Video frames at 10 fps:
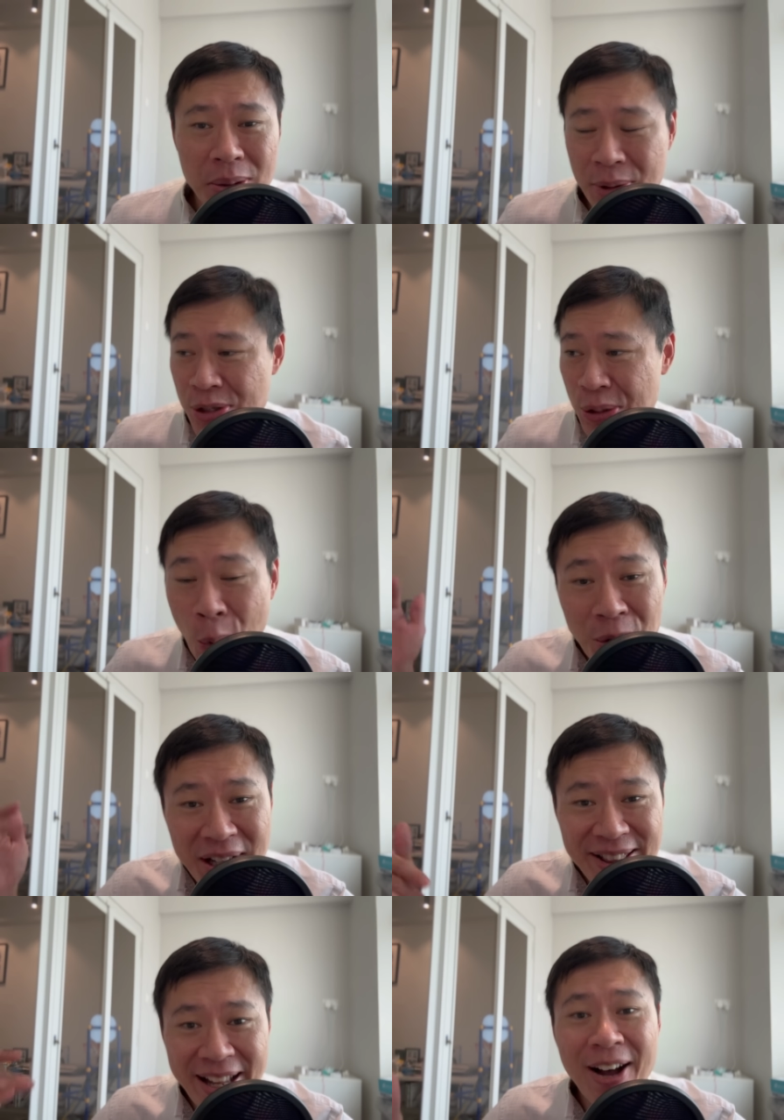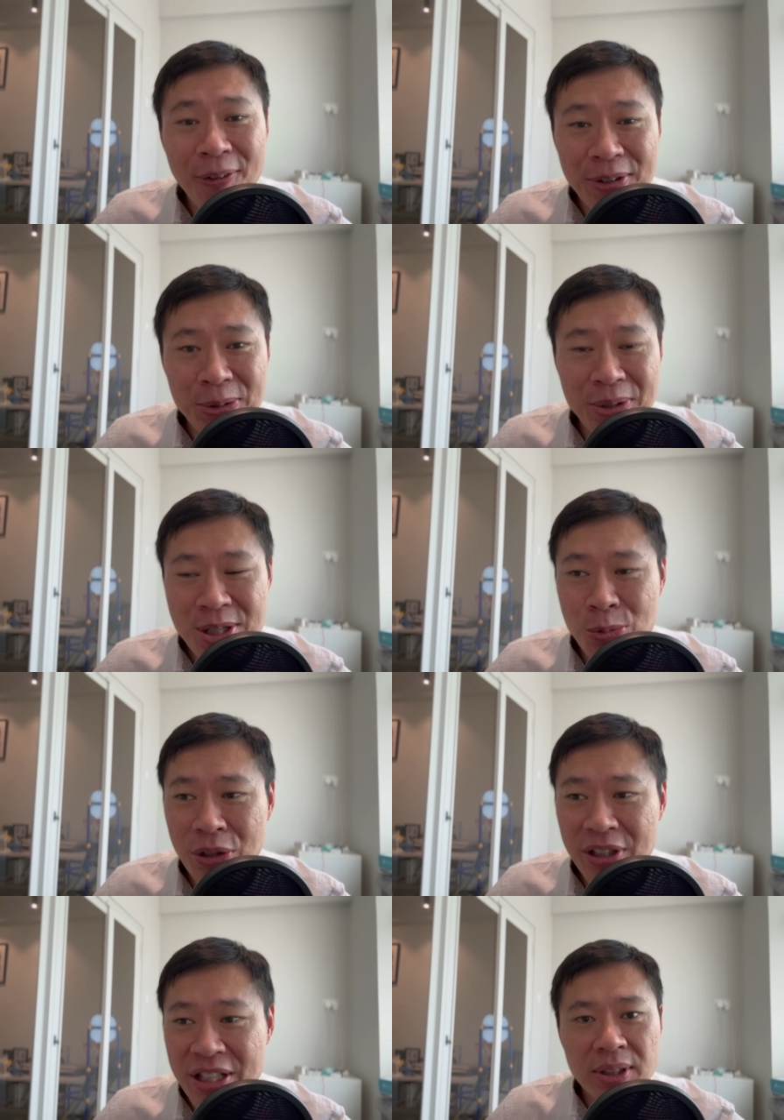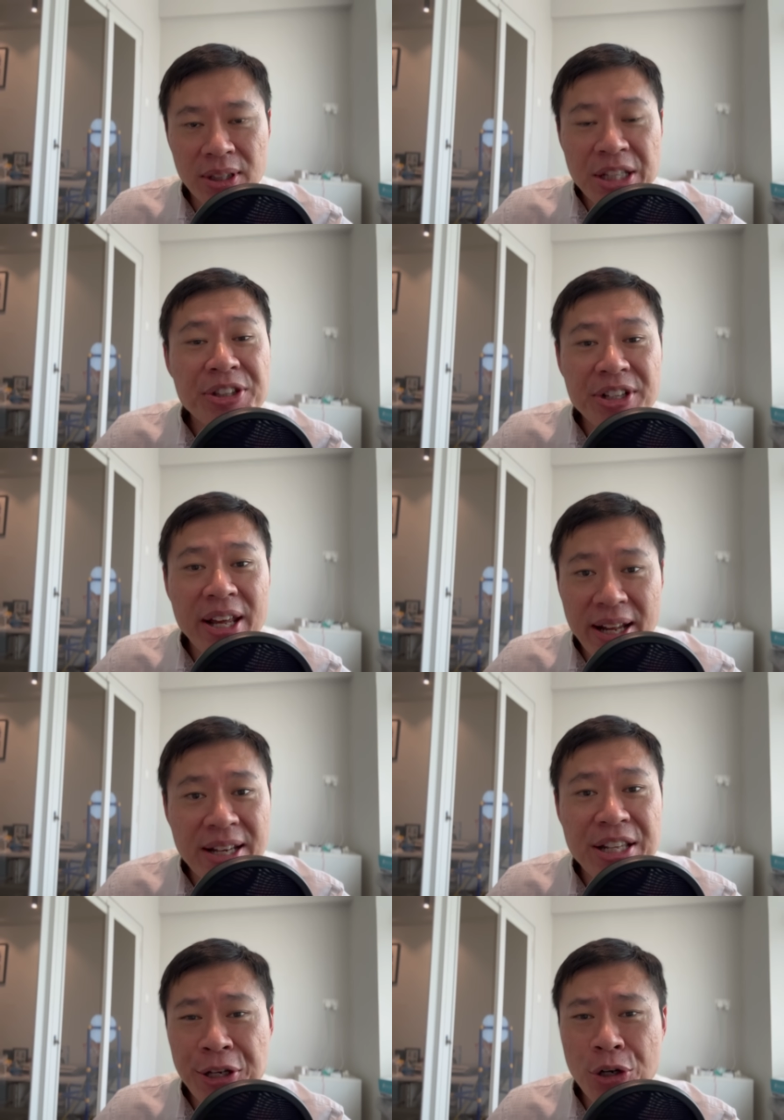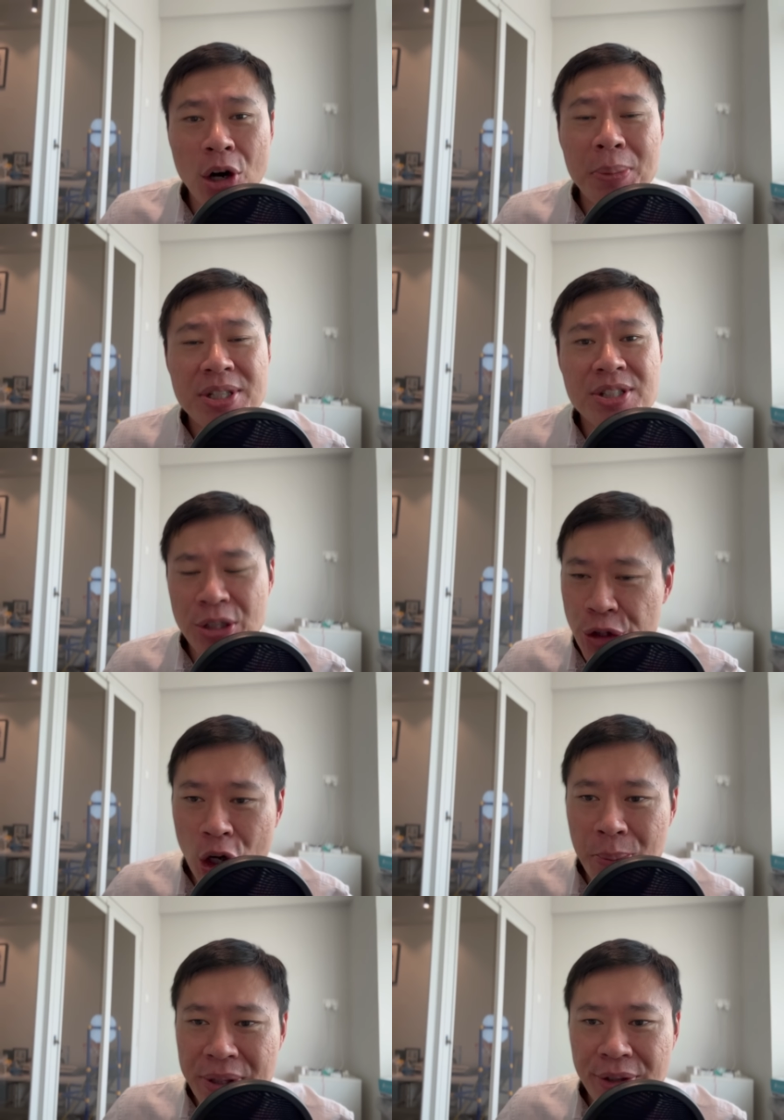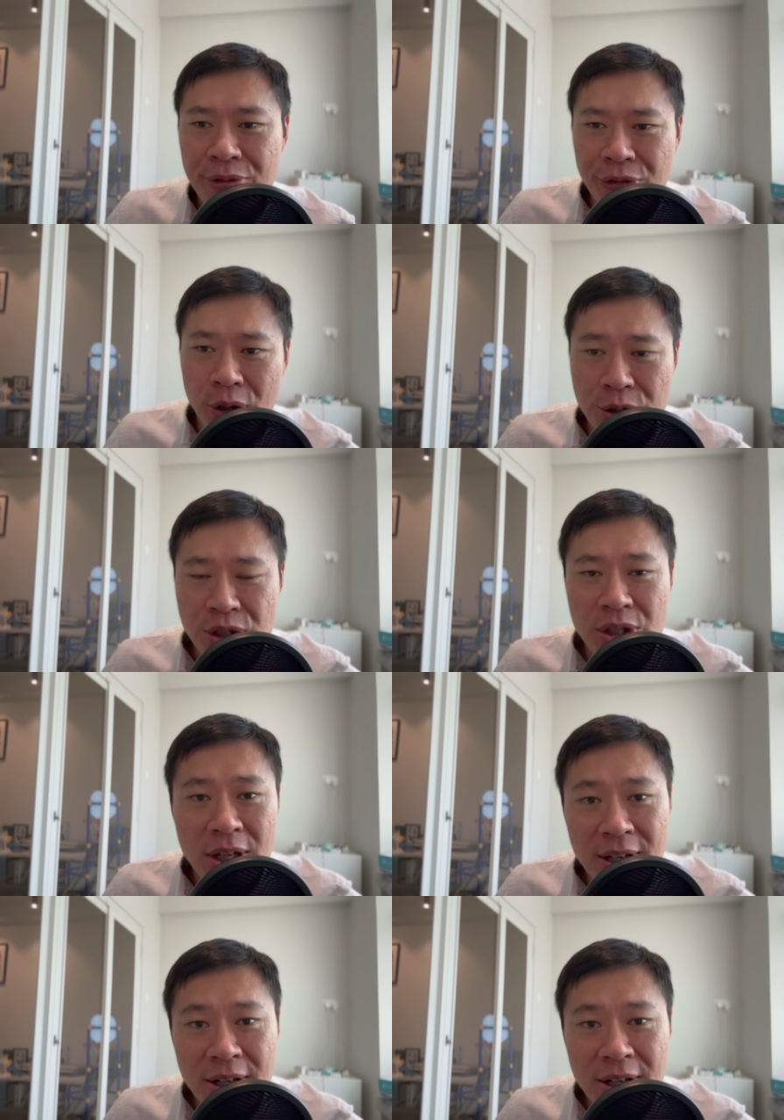because only now in today's world is internet and e-commerce the dominant force.